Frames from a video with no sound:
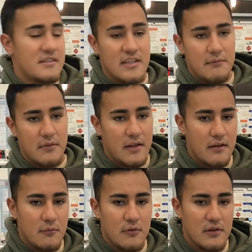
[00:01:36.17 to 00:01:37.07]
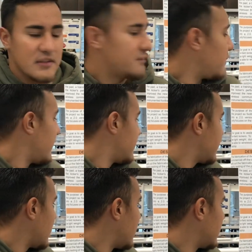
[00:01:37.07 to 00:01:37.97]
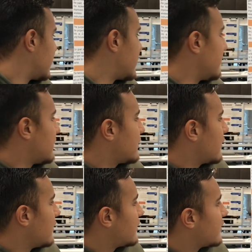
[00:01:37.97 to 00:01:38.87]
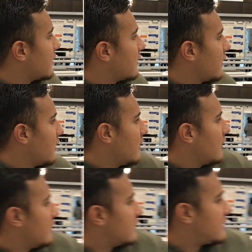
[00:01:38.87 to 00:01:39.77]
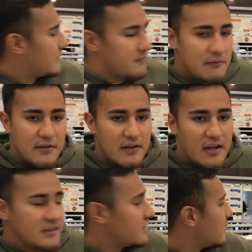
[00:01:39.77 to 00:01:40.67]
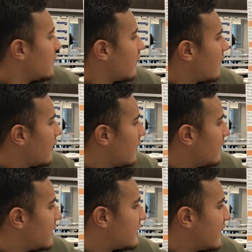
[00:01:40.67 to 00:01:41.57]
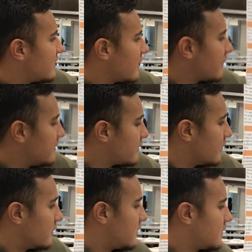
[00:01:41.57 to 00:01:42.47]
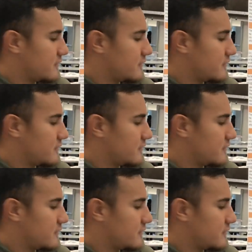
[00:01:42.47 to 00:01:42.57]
team lead will explain to you on the team solution, the team fabrication, the testing and results.